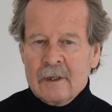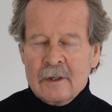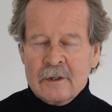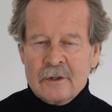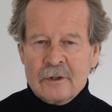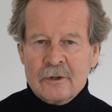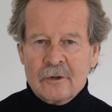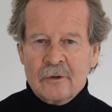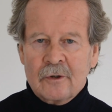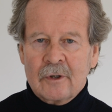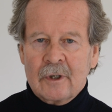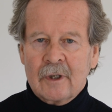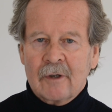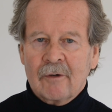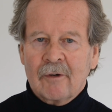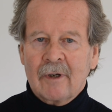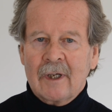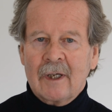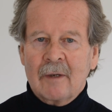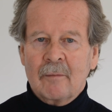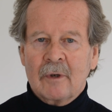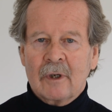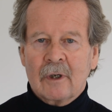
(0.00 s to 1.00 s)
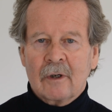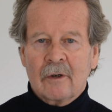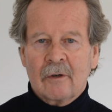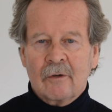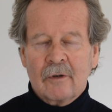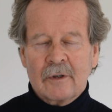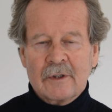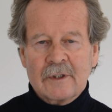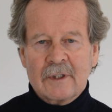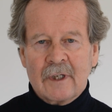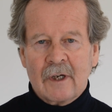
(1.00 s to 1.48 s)
Saudi Arabia
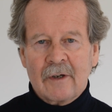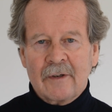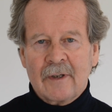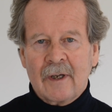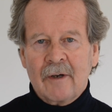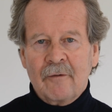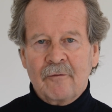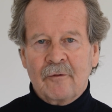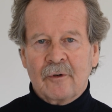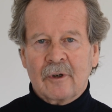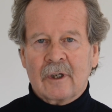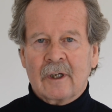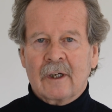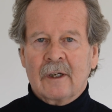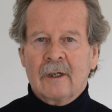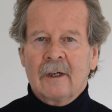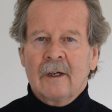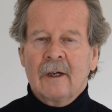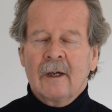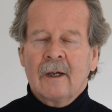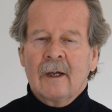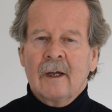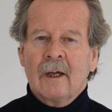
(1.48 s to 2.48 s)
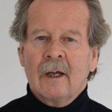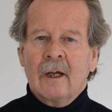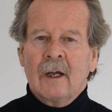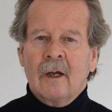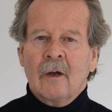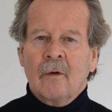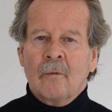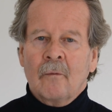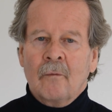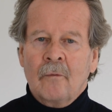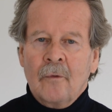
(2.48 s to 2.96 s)
or South Africa,
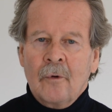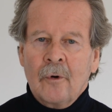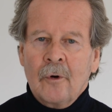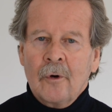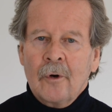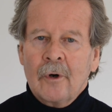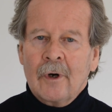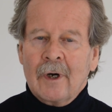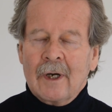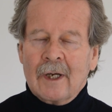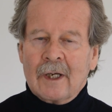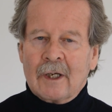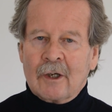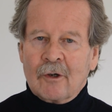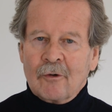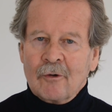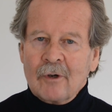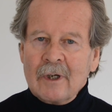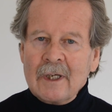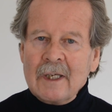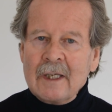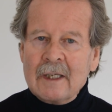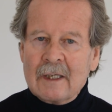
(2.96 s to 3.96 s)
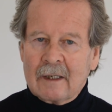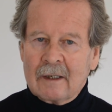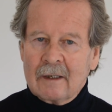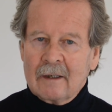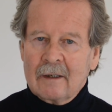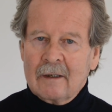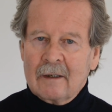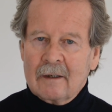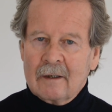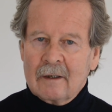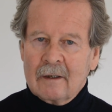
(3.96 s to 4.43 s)
were
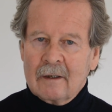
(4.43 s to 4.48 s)
agreeing